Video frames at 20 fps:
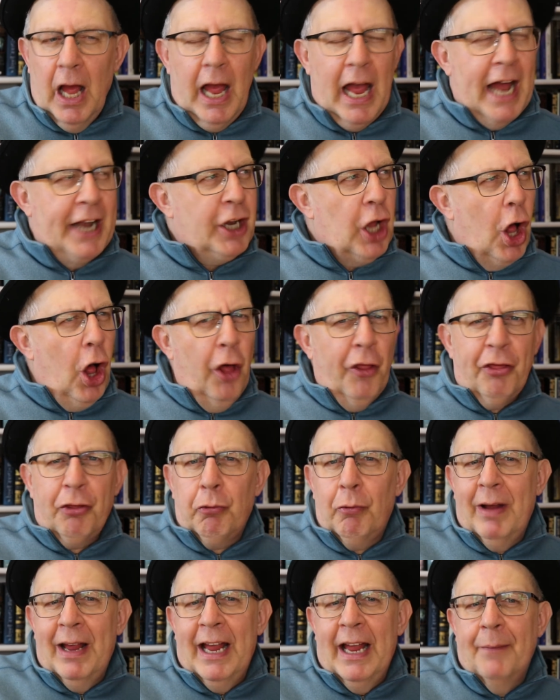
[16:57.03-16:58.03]
And all
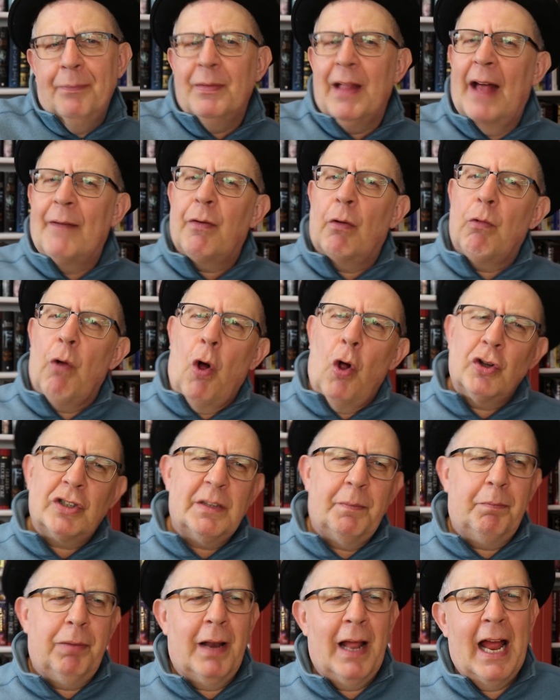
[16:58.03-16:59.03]
three have a role
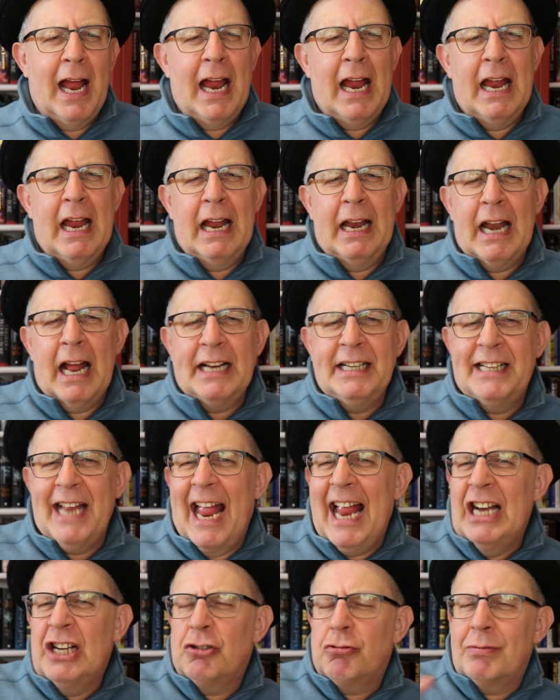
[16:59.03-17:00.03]
to play in a
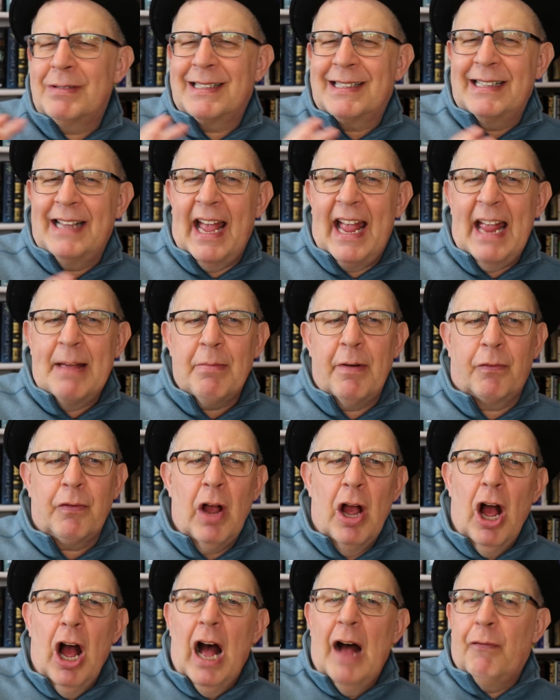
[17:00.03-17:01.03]
dangerous game
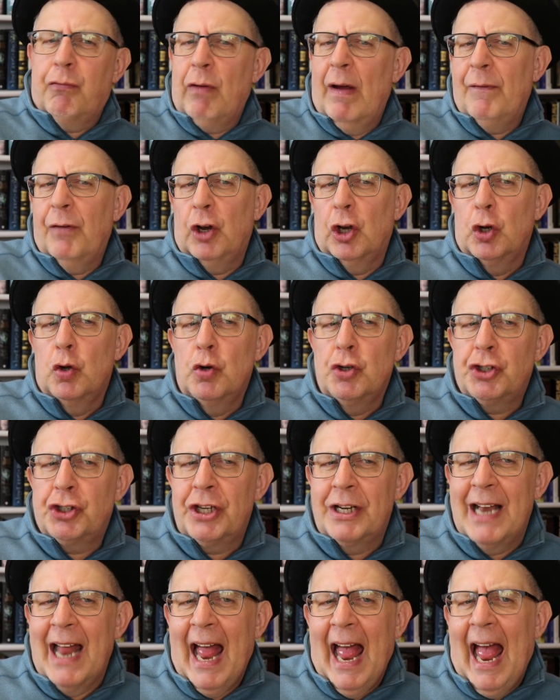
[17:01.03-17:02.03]
of
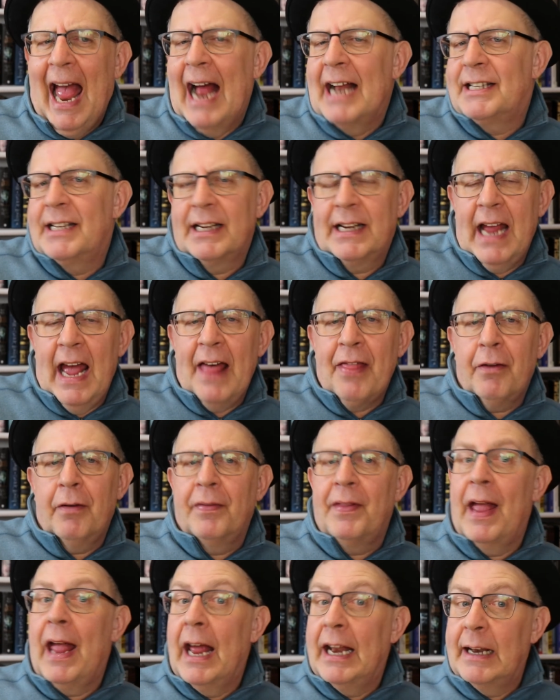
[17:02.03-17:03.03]
revolution, and together
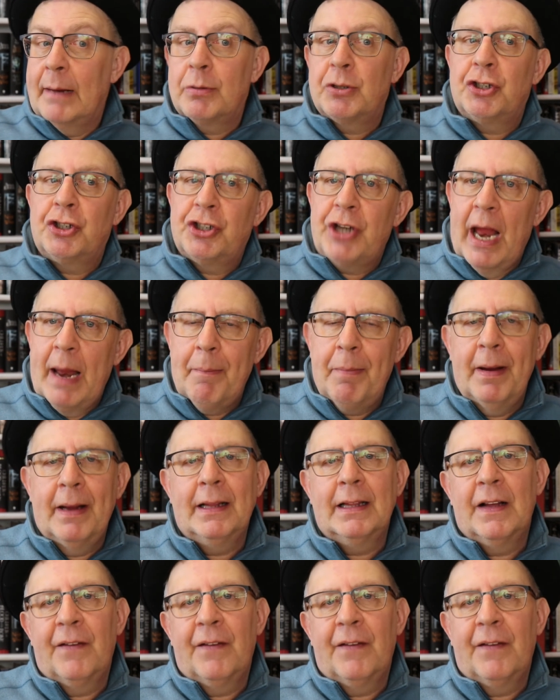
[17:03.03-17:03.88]
they end up shaping